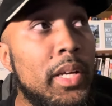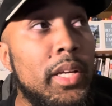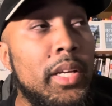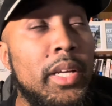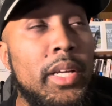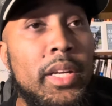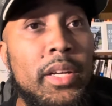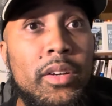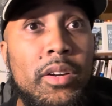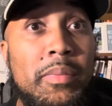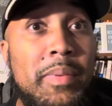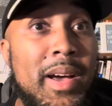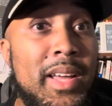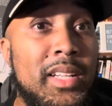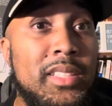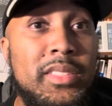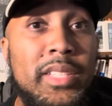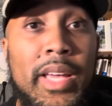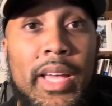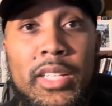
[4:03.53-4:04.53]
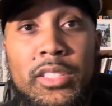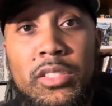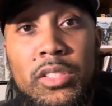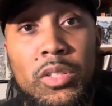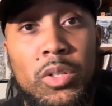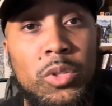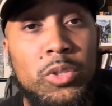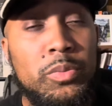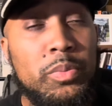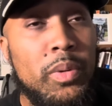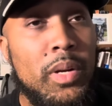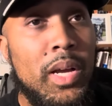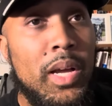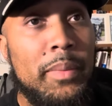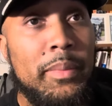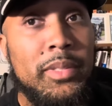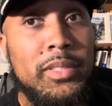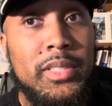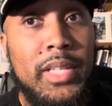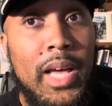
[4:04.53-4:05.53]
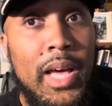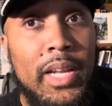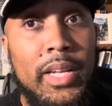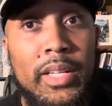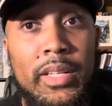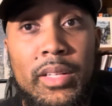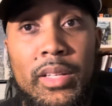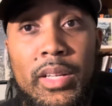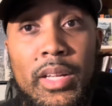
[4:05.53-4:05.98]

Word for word: and everybody attached to Coach Prime has got it.